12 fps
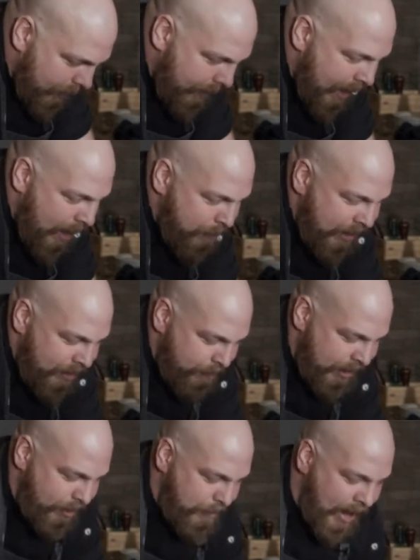Yeah,
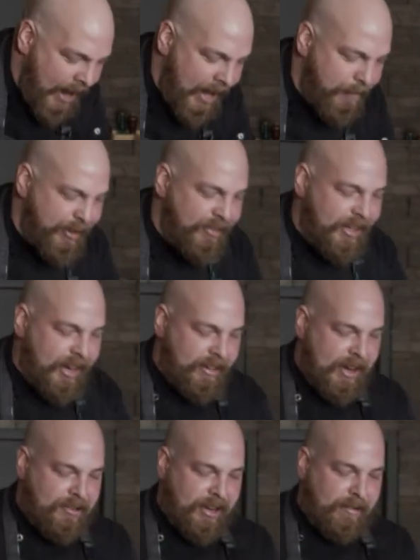medium-high. I'm using an
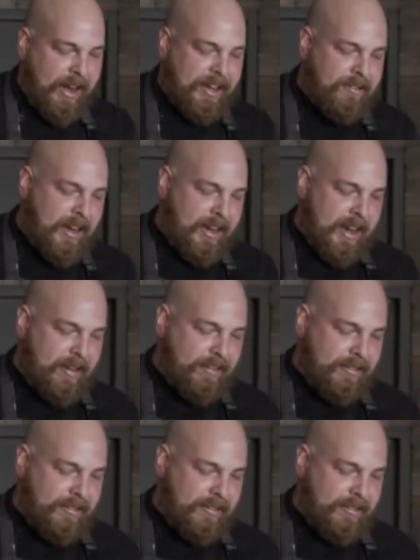electric range right now,